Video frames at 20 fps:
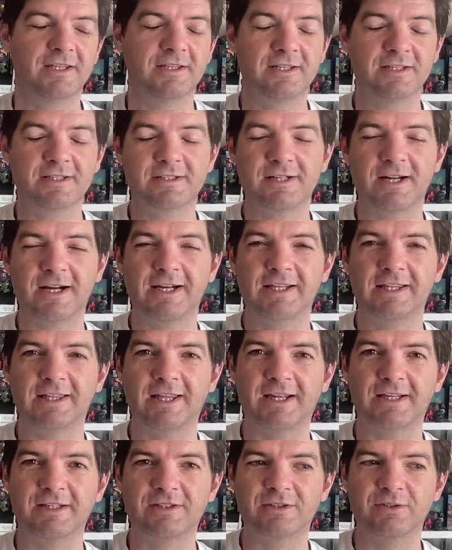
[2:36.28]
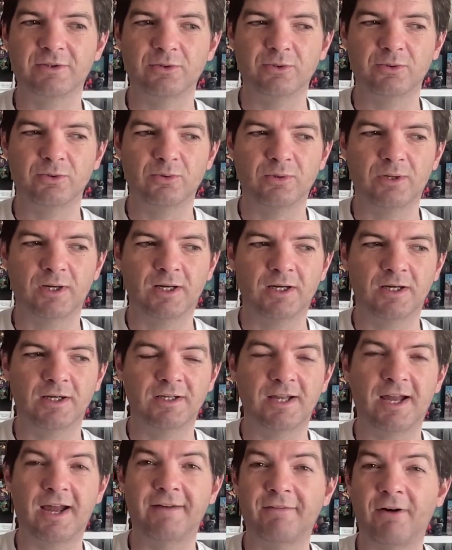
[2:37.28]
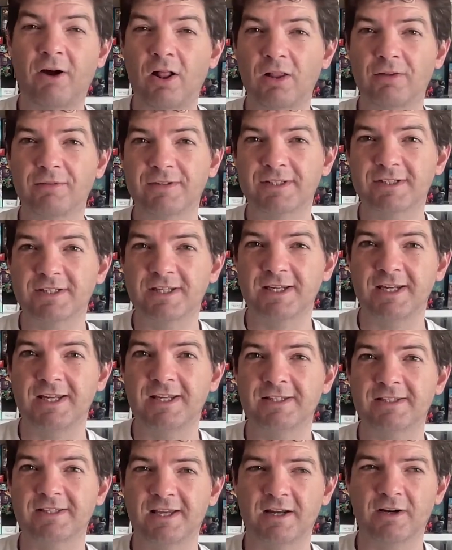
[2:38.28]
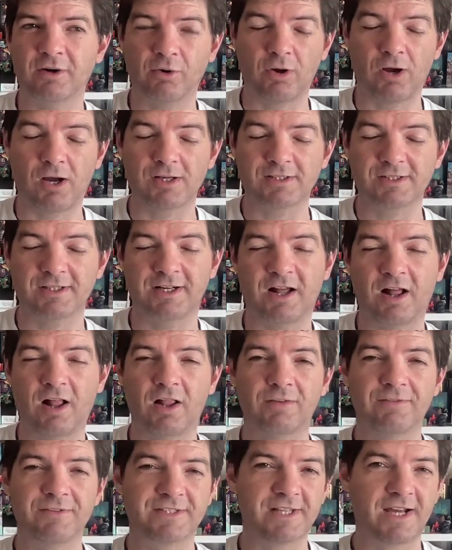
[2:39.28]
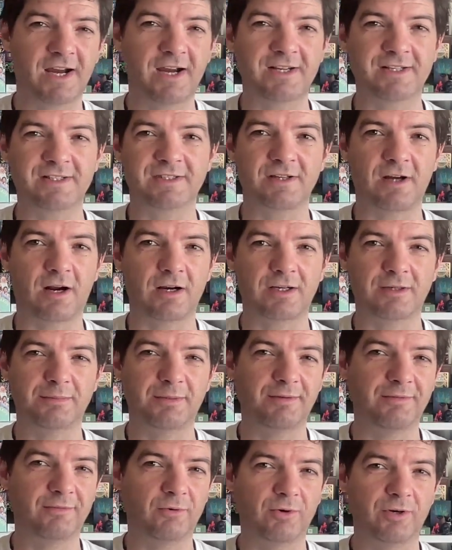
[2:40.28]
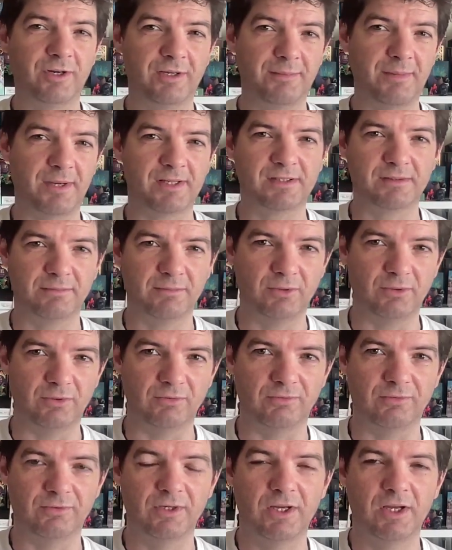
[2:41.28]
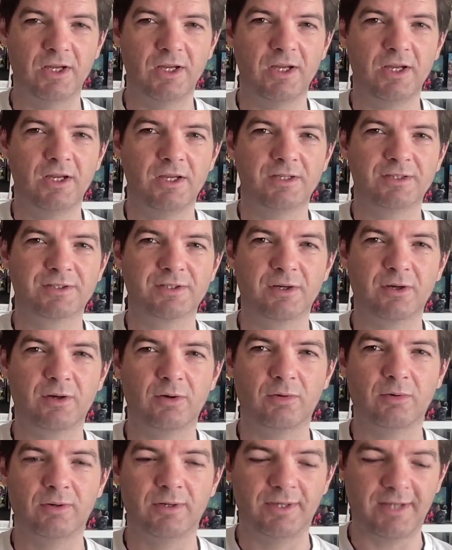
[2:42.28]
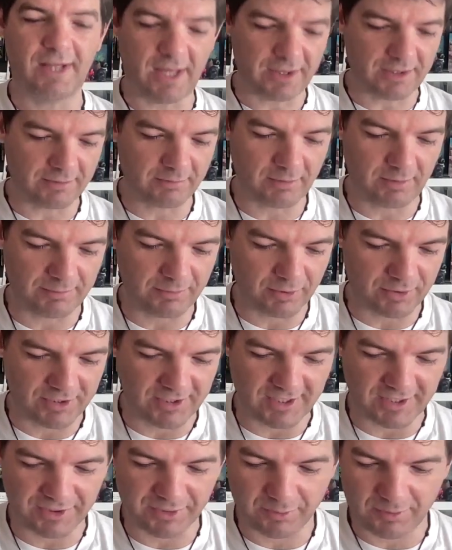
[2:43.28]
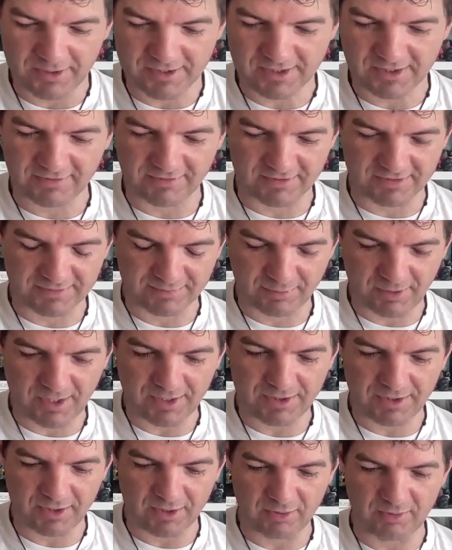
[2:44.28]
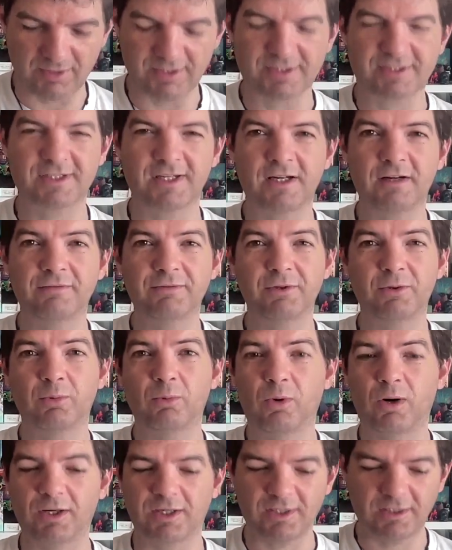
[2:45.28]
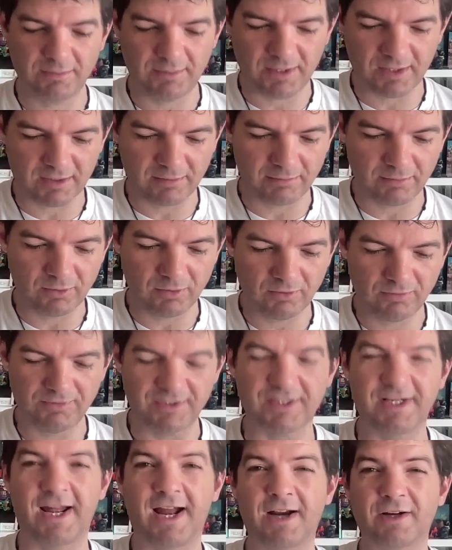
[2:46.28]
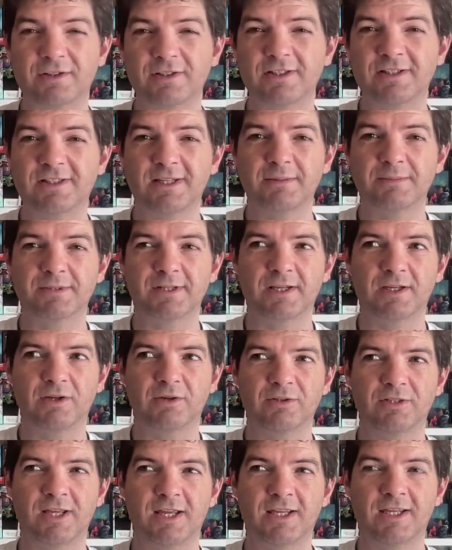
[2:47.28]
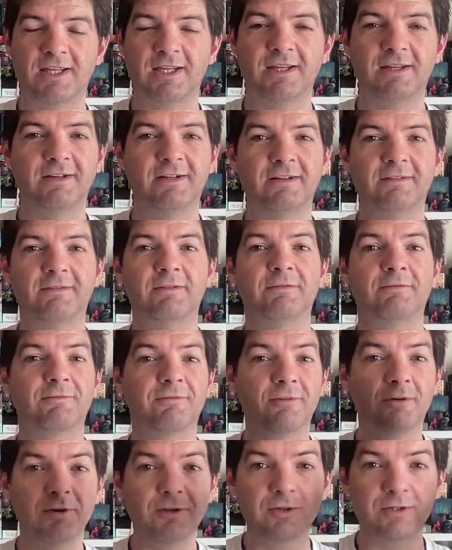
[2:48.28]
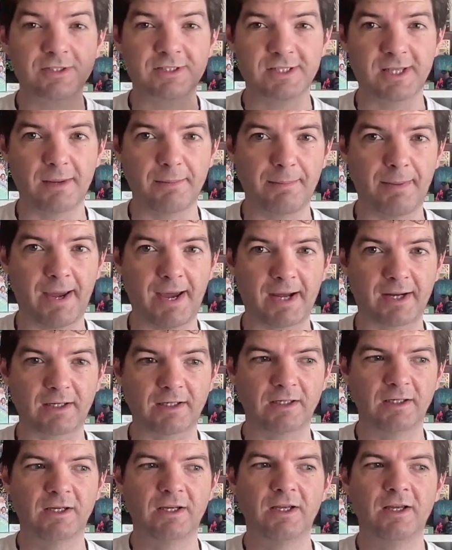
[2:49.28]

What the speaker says: This knight likes to have all of his T's crossed and all of his I's dotted before he makes a move. So now that I'm looking at the rest of the spread, though, instead of you wanting to make a move, it actually seems like you're taking an even further step back